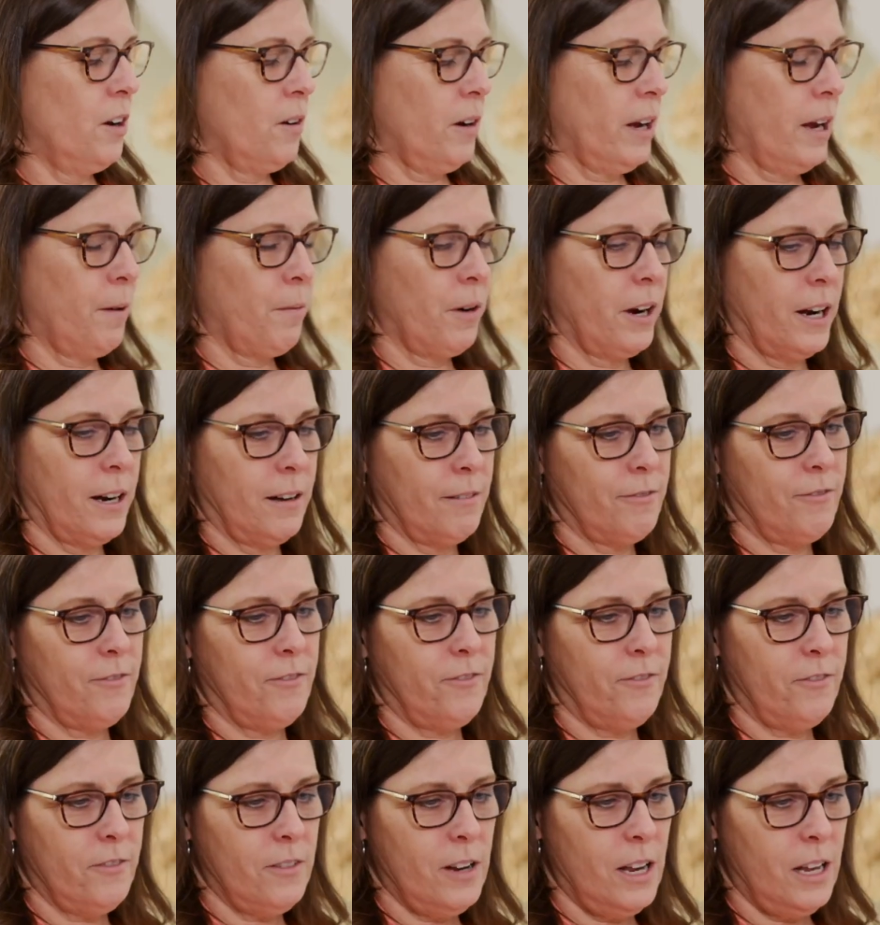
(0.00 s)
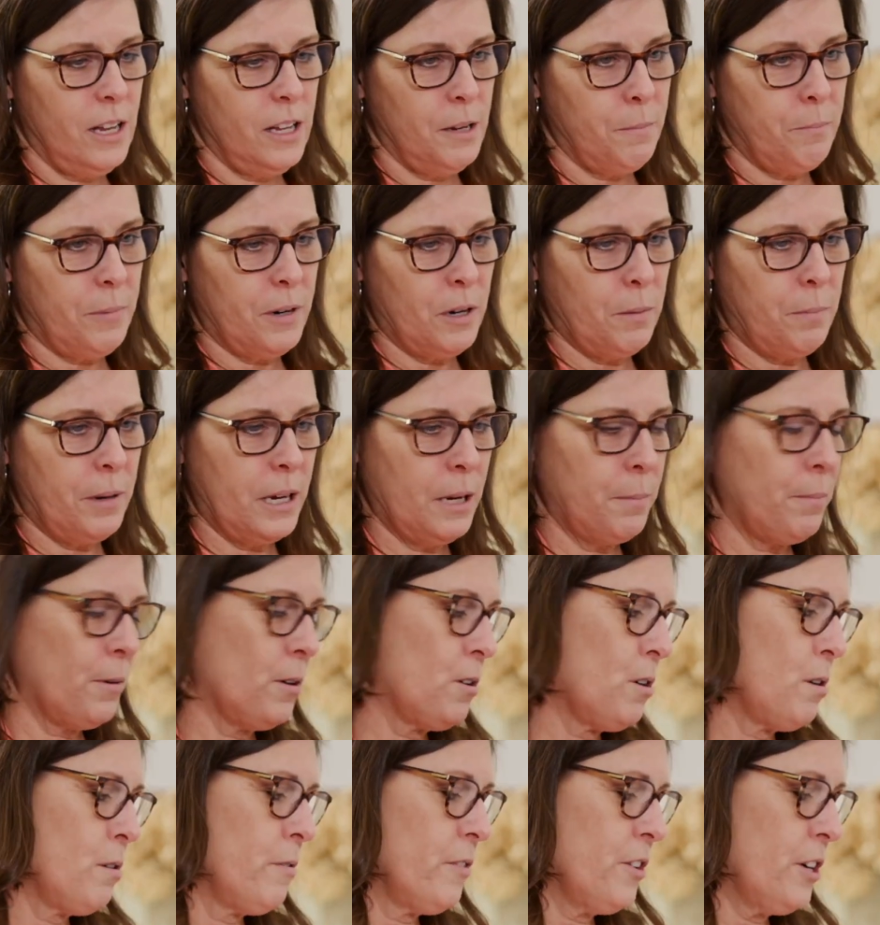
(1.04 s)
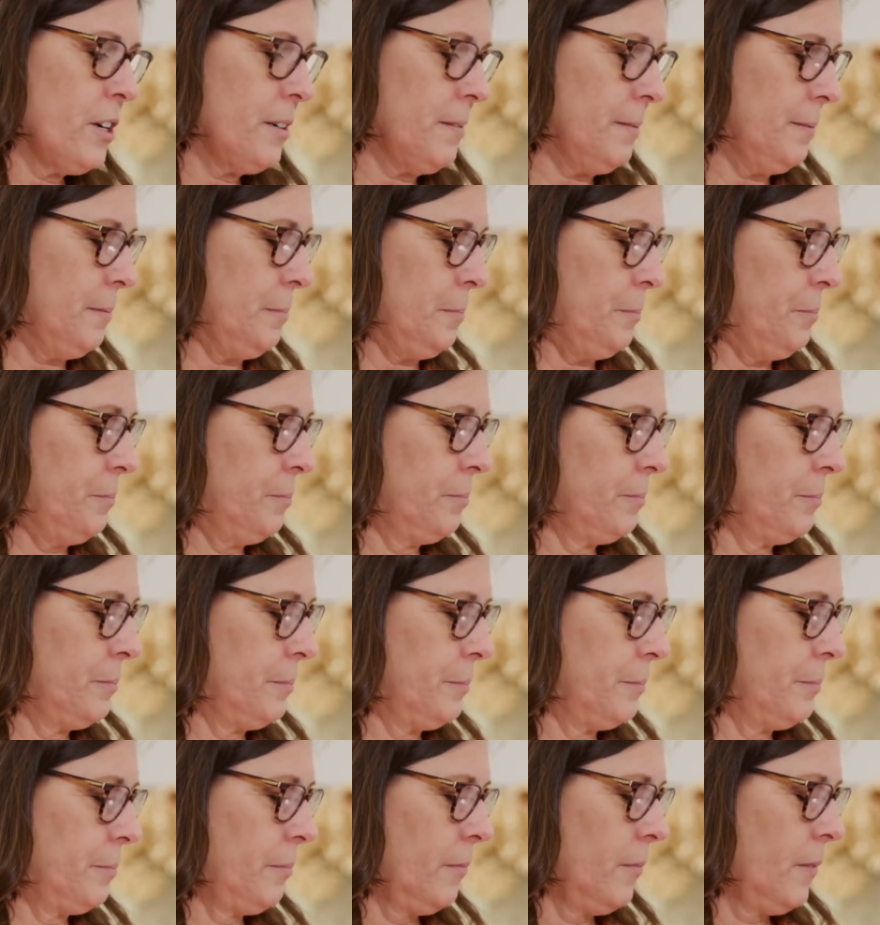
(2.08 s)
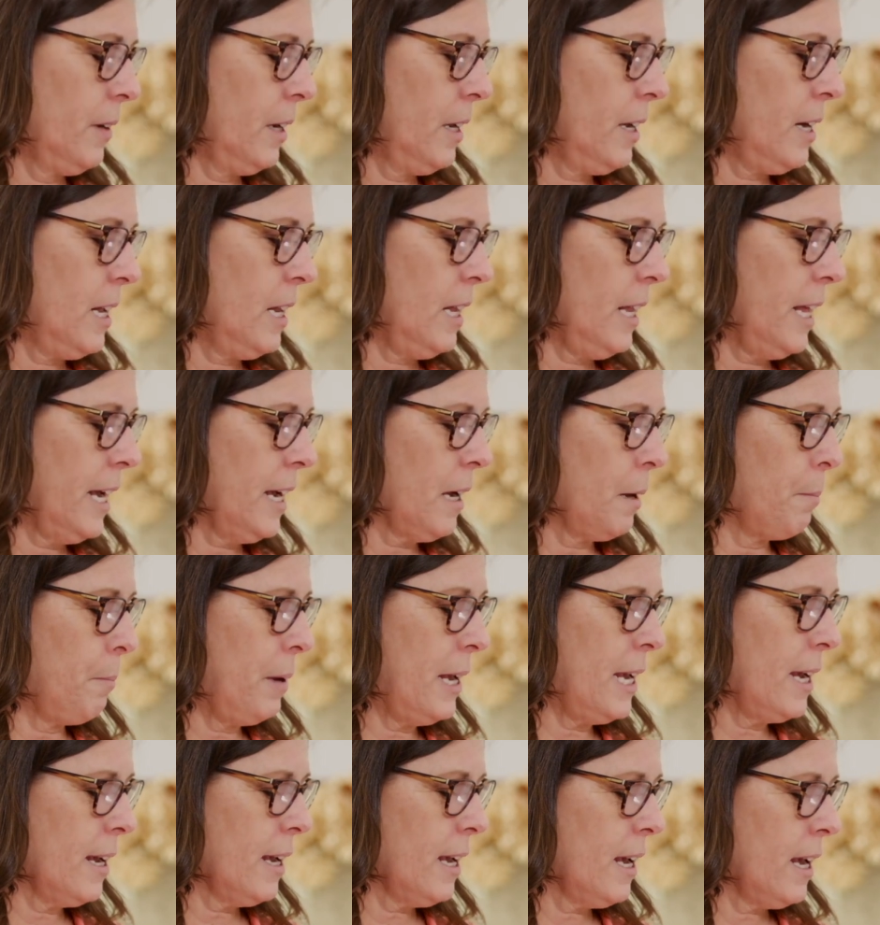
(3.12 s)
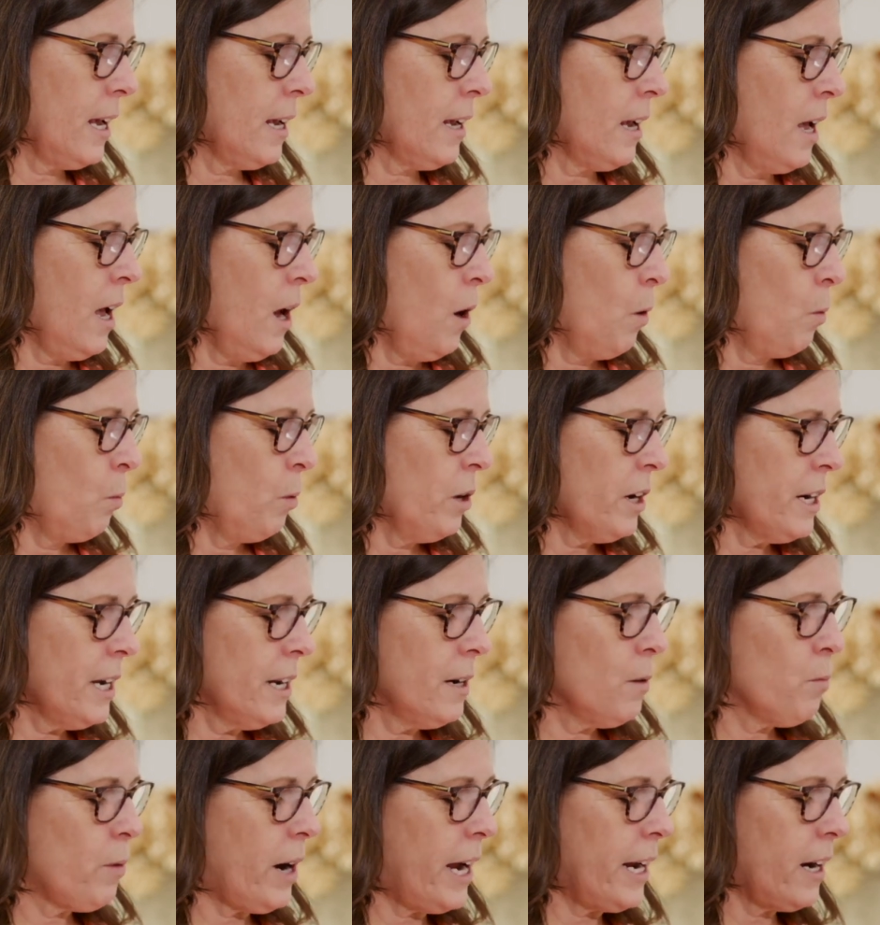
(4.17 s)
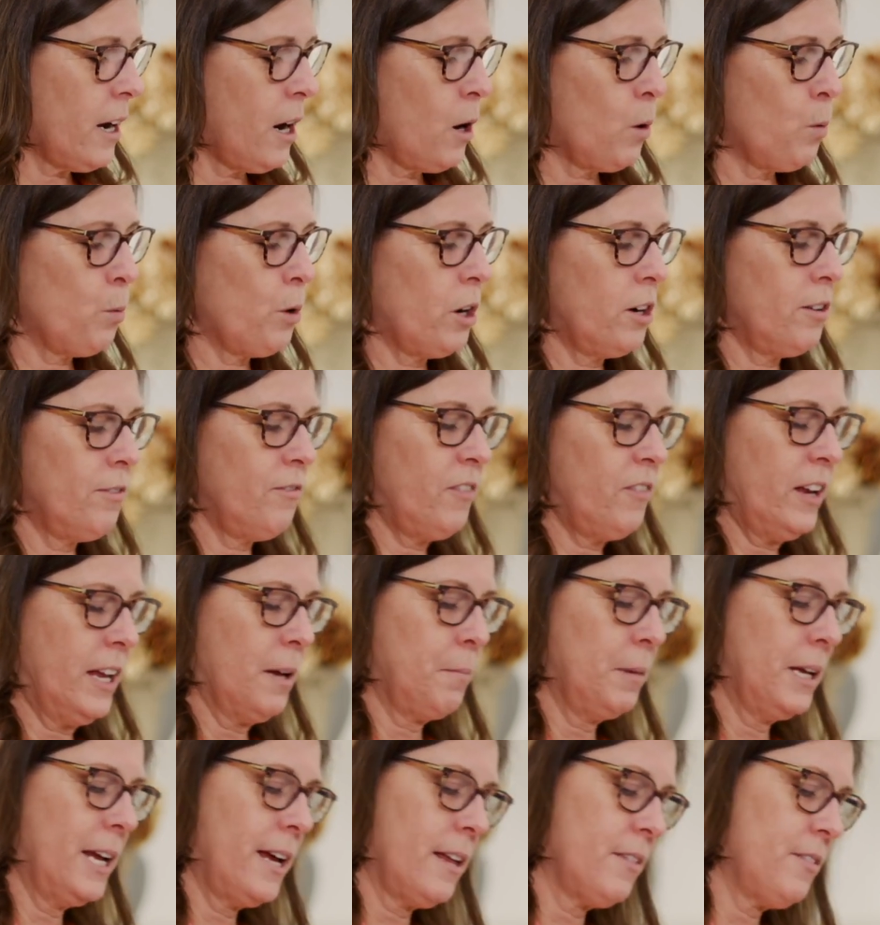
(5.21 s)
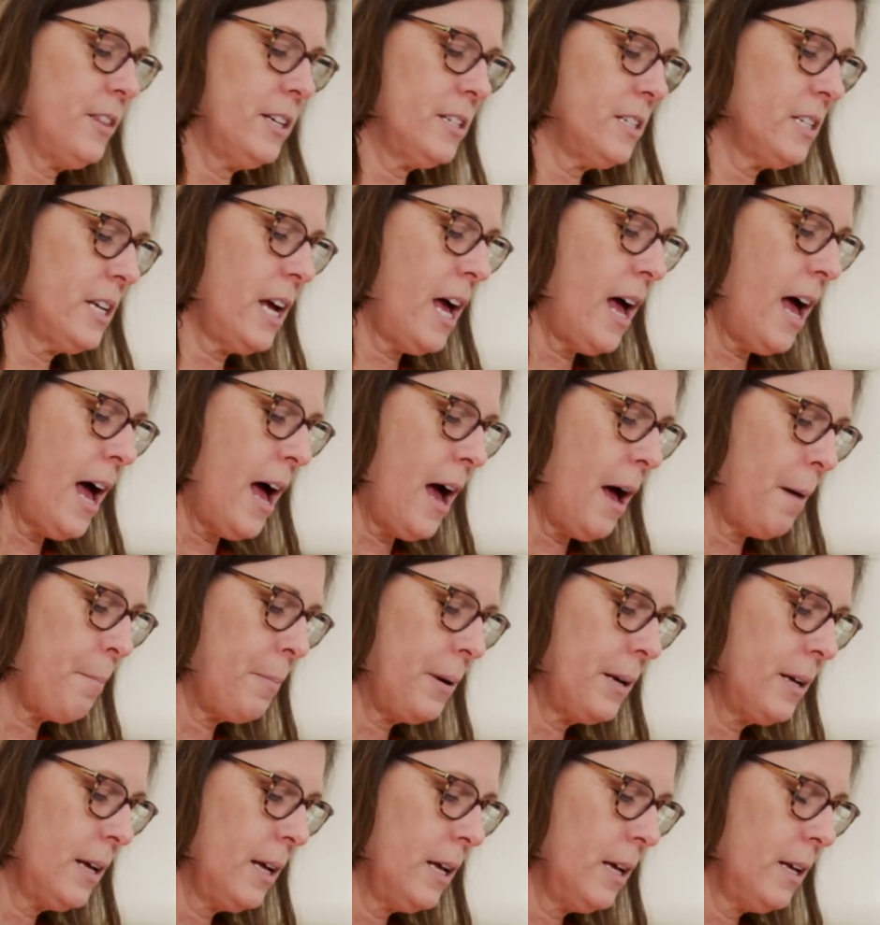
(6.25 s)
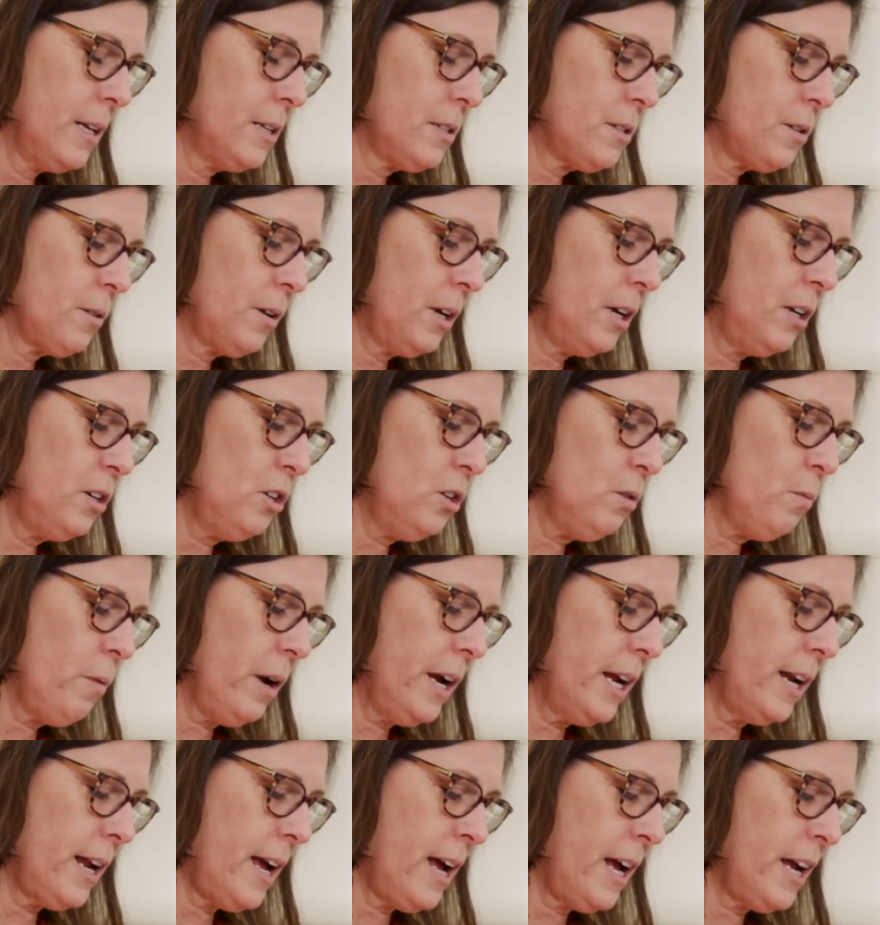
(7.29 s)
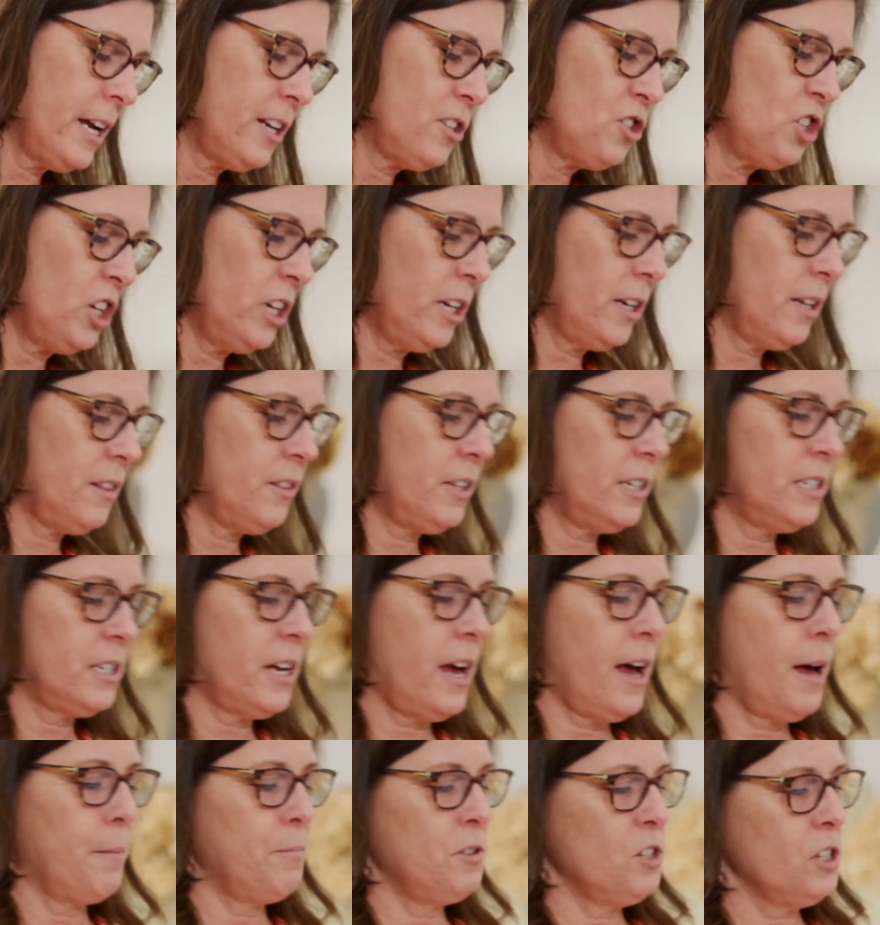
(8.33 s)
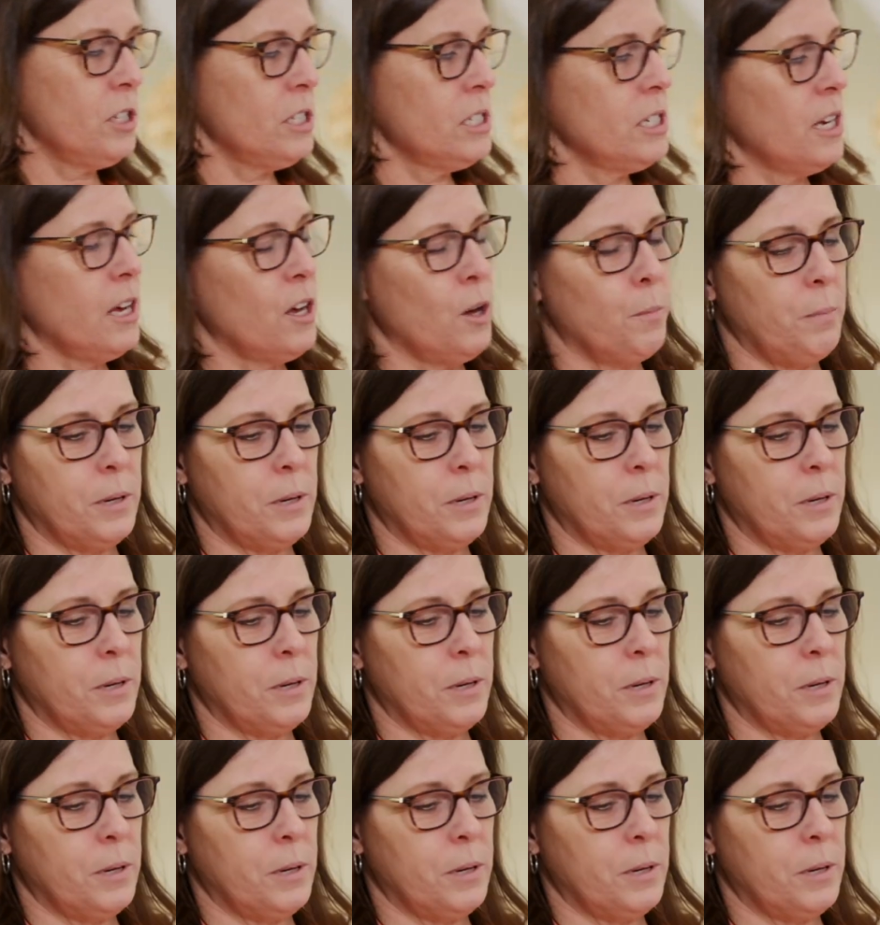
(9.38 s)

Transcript: Okay, we're going to flip our paper over like a pancake. We're going to write our word family at the top. So can you write IG at the top just to help